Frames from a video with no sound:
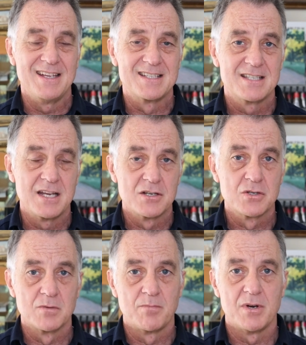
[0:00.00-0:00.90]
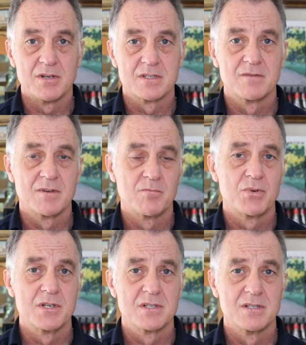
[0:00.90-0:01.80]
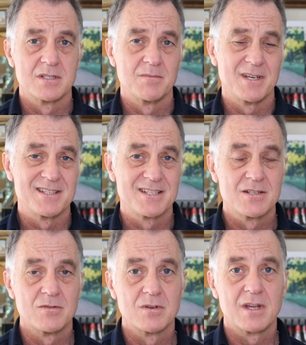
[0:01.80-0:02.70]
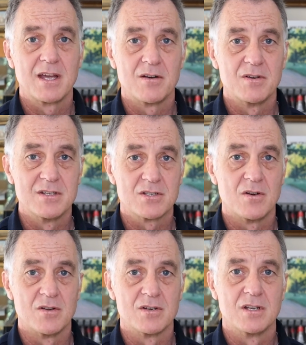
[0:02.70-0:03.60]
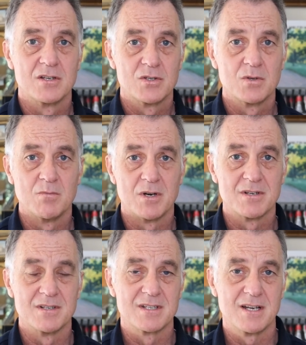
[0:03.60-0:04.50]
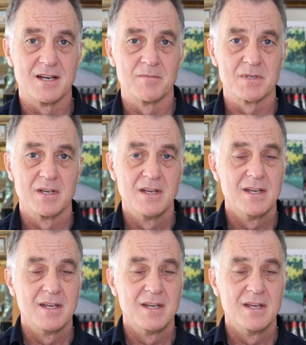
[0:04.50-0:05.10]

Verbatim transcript: essential parts of Impressionism that still carries on to modern times.